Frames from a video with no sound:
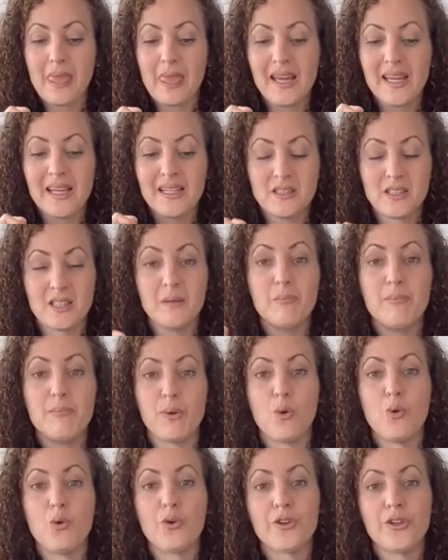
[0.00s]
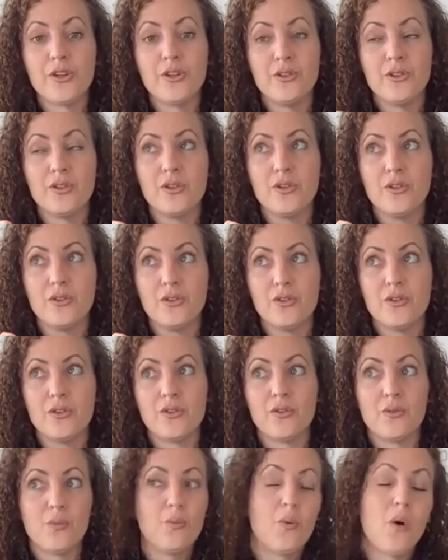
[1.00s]
it's important,
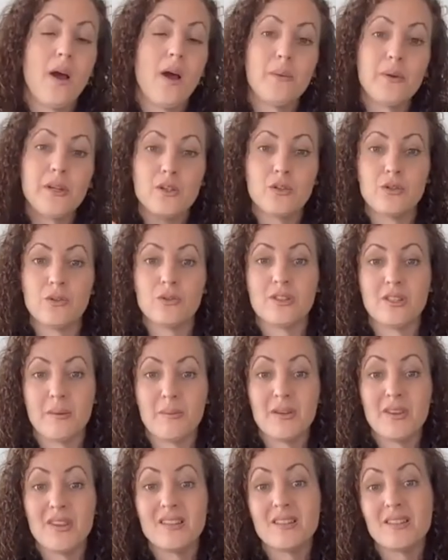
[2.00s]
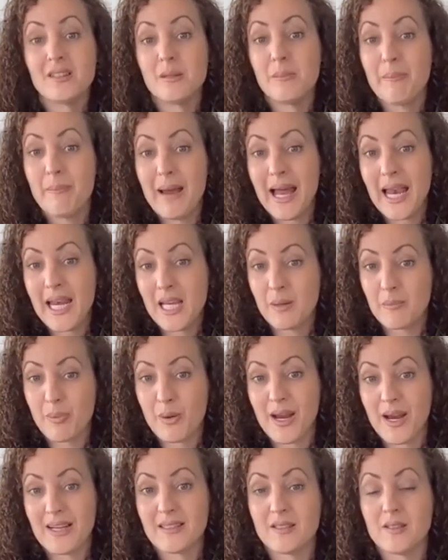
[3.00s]
why we do some of the somatic
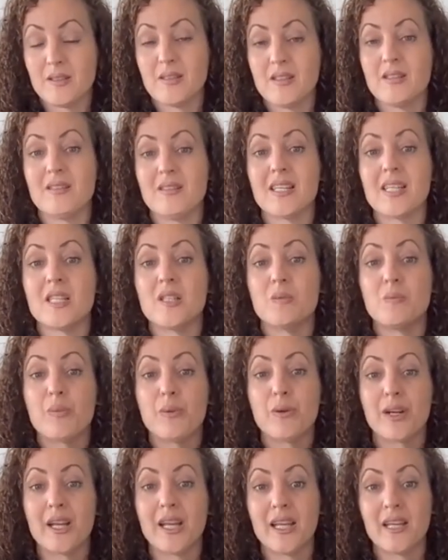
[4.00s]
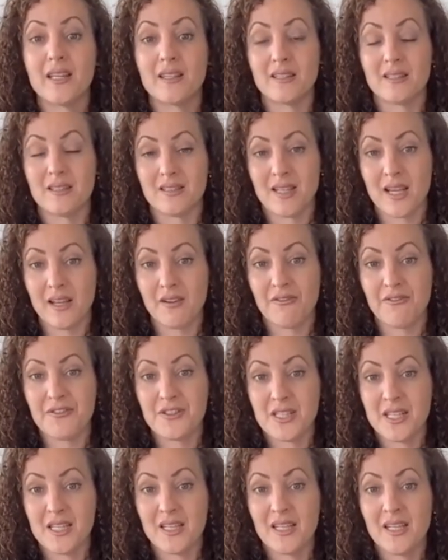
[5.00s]
practices is bringing the
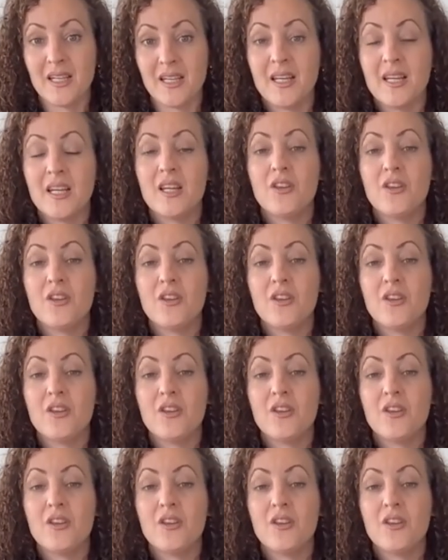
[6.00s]
safety